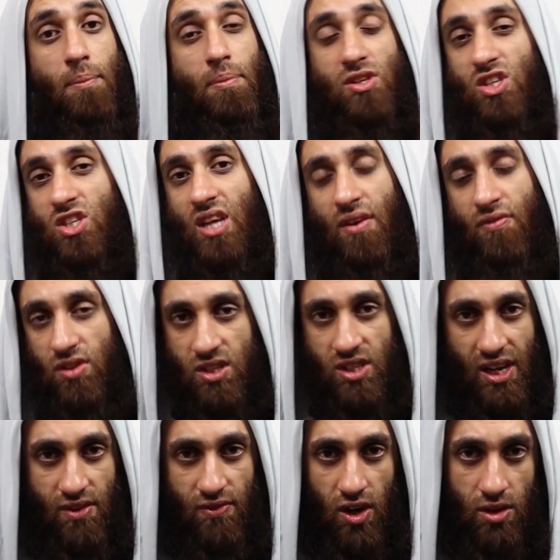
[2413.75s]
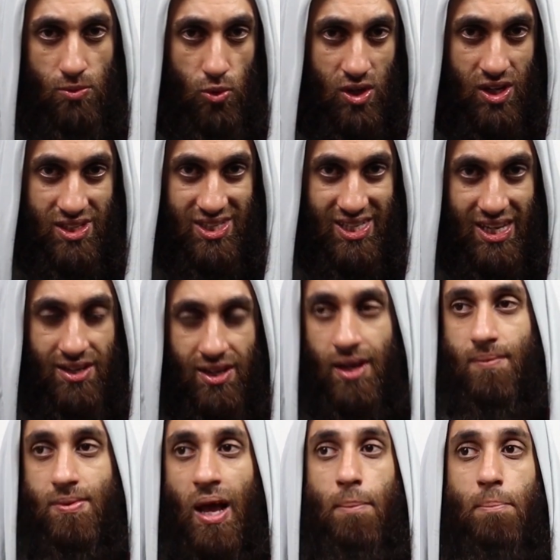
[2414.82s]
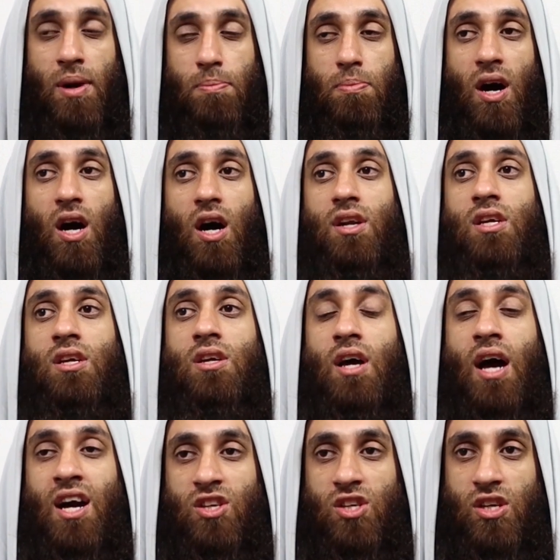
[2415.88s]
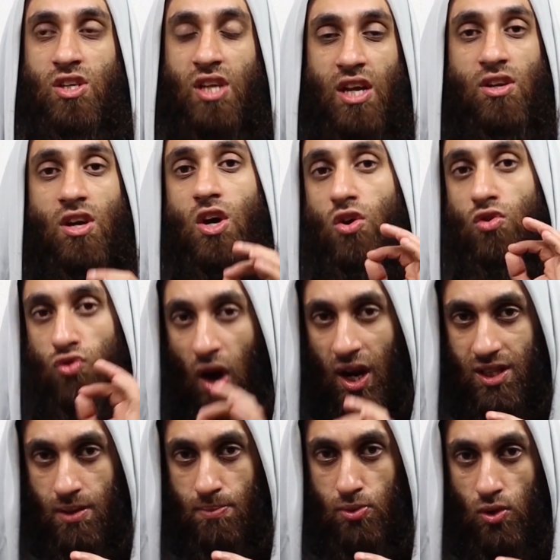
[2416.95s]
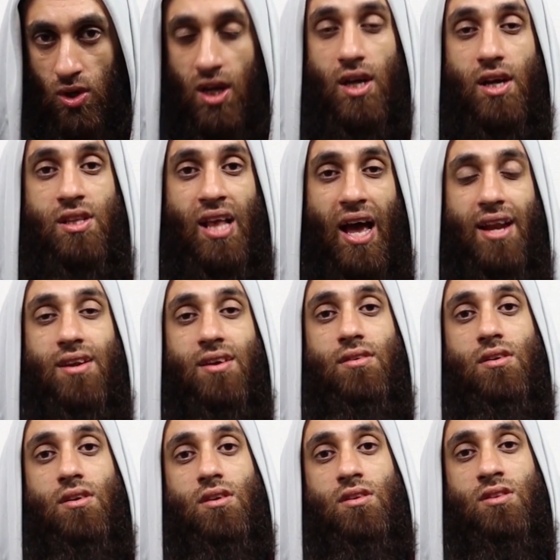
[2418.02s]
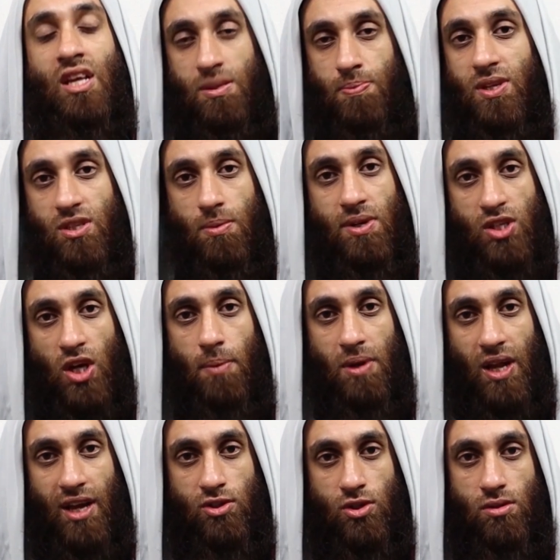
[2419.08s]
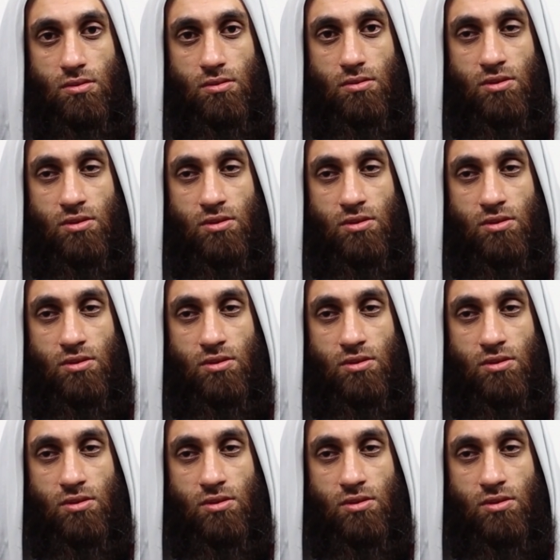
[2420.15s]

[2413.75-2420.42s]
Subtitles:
But just say, for the sake of argument, we'll concede that Barbahreegate actually did write the book, then there's been some interpolation.